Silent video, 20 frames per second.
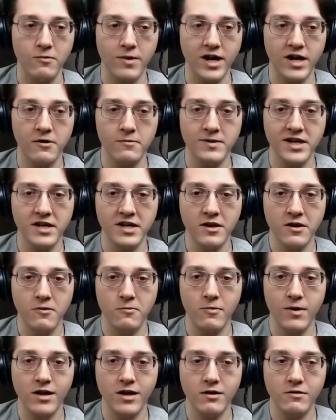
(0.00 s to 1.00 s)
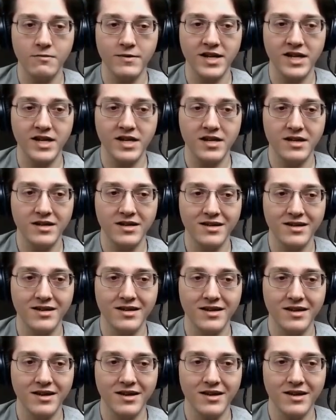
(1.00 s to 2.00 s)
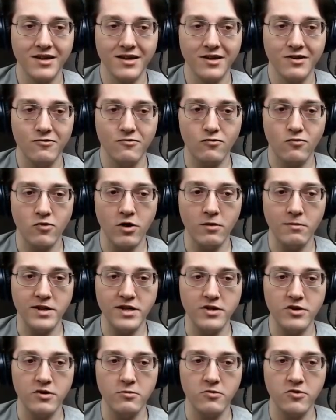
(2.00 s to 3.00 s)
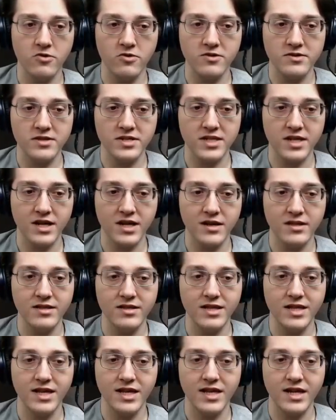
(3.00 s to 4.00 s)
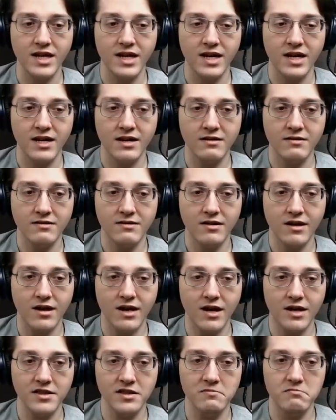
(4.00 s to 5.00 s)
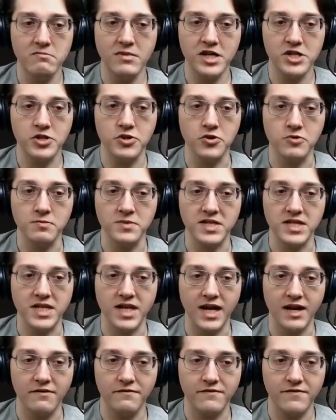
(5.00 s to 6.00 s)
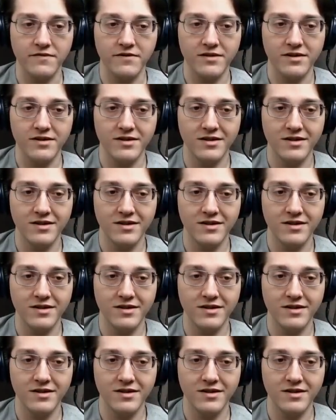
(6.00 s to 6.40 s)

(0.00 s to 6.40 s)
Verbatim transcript: Why are we why are we Roman numerals on the uh, on the mushroom stuff?